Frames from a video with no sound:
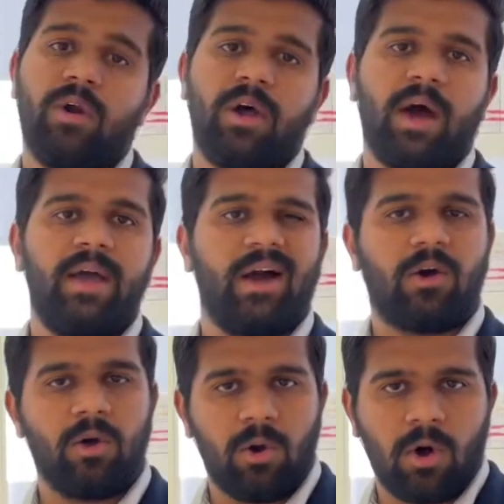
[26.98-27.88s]
a
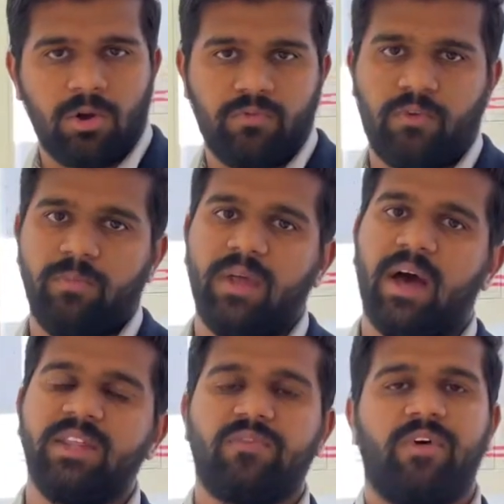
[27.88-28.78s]
cologne from the
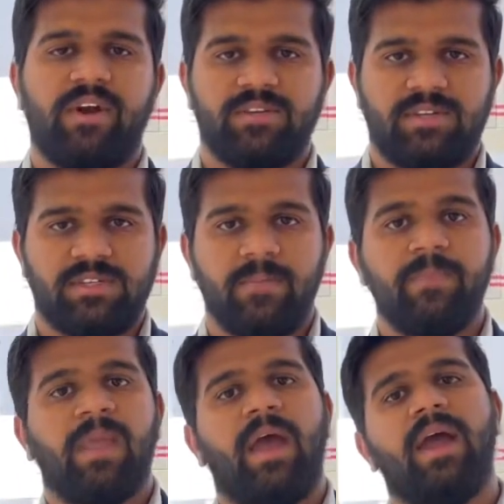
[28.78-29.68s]
other fragrances,
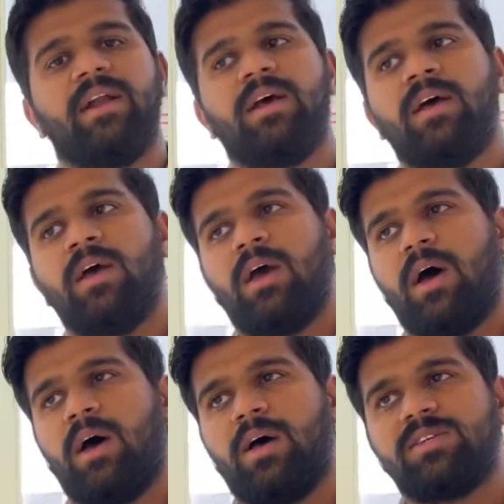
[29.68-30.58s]
and
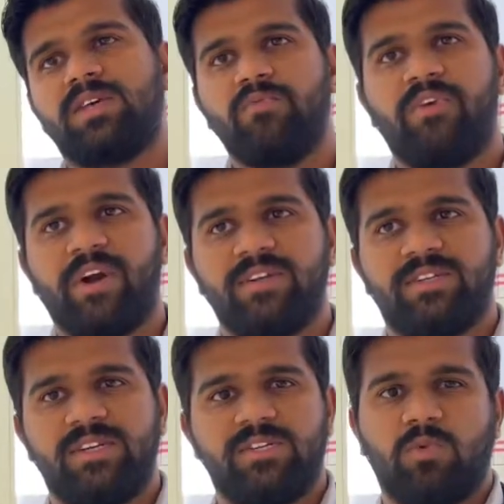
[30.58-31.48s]
some
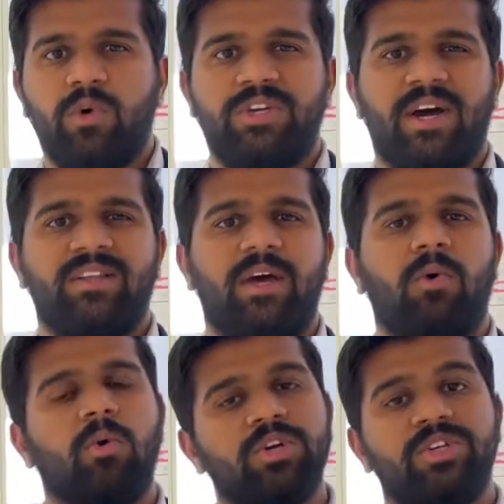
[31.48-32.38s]
fragrances which are their
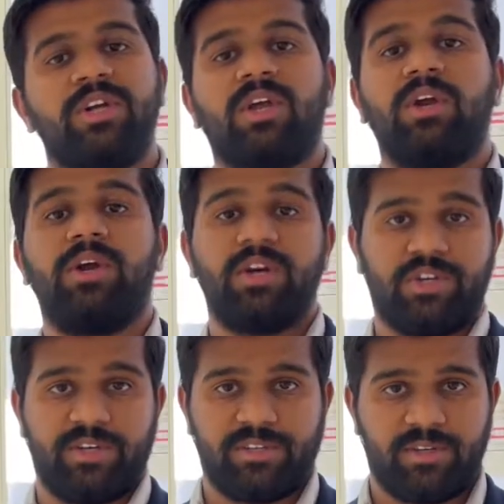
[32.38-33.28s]
original
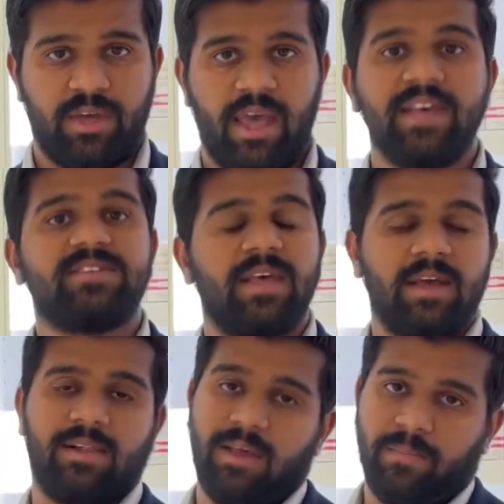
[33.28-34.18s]
creations as they
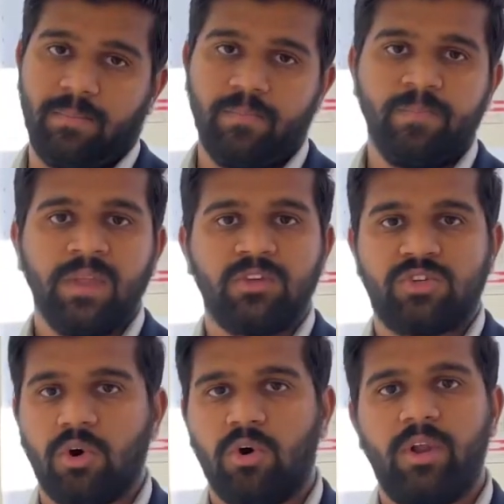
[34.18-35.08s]
claim.
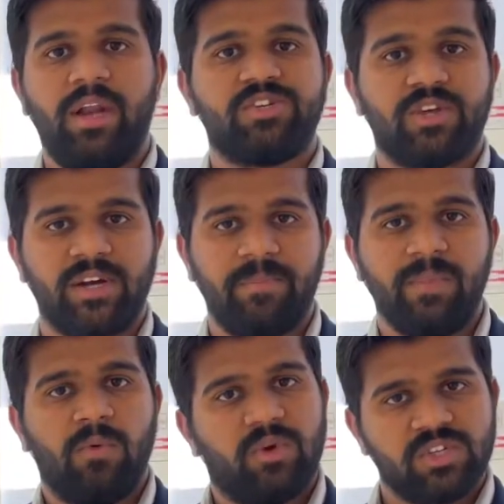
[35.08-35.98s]
So let's
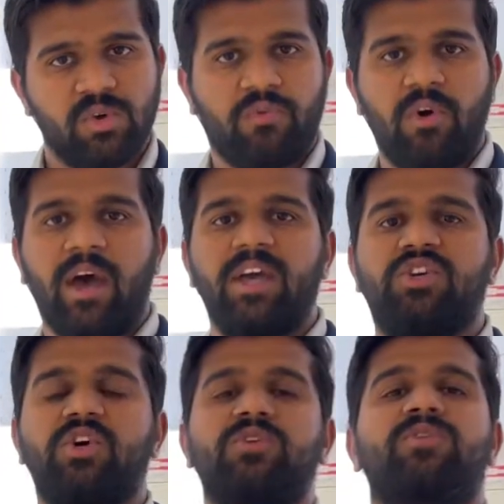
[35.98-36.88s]
start. First of all, I
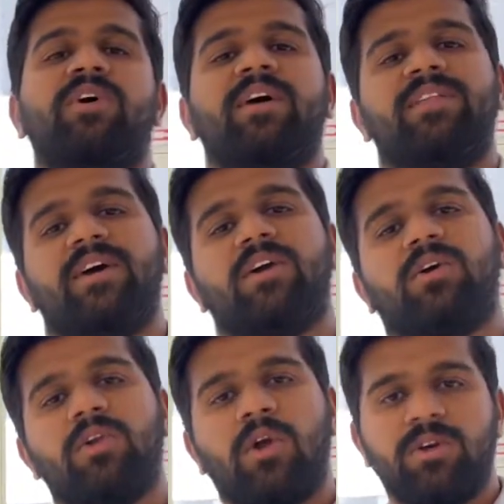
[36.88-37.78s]
show you their
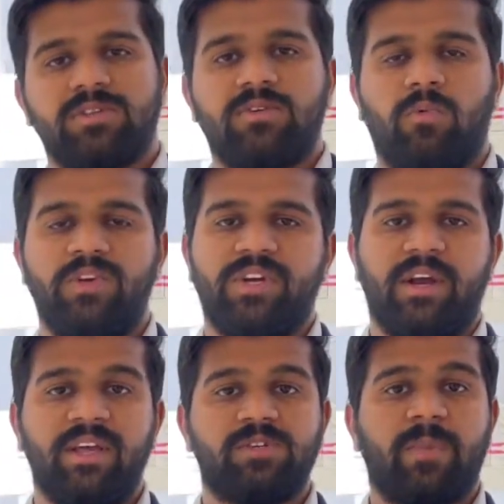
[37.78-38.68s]
colognes which
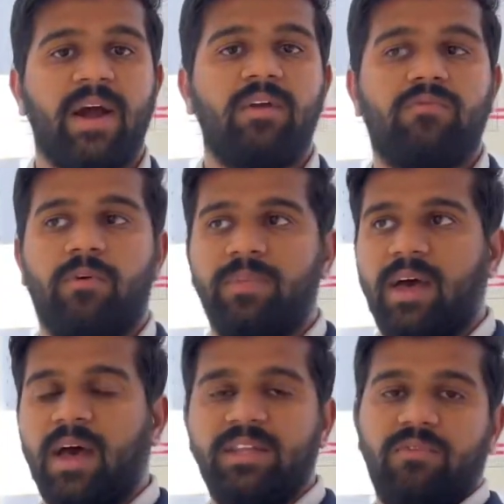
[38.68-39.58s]
are inspired from
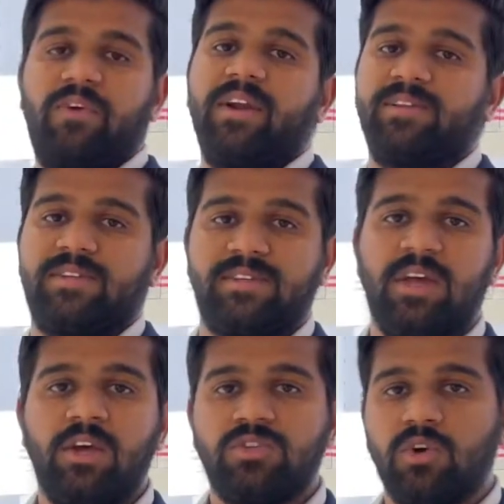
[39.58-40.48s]
the other fragrances.
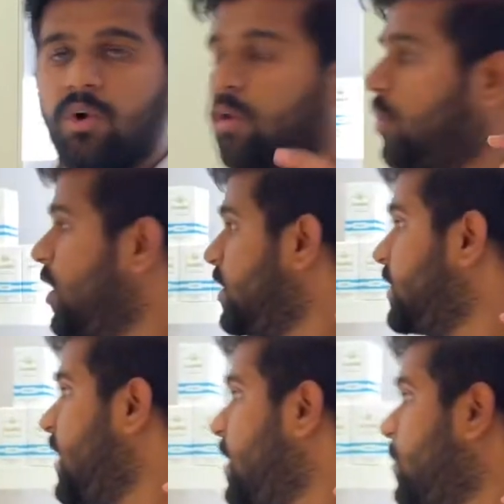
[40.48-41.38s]
So
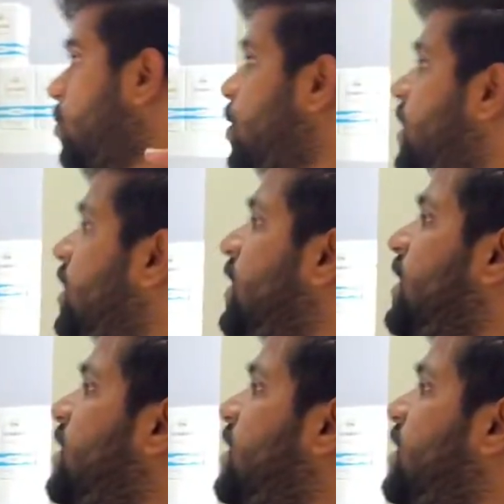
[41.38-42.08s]
the number one he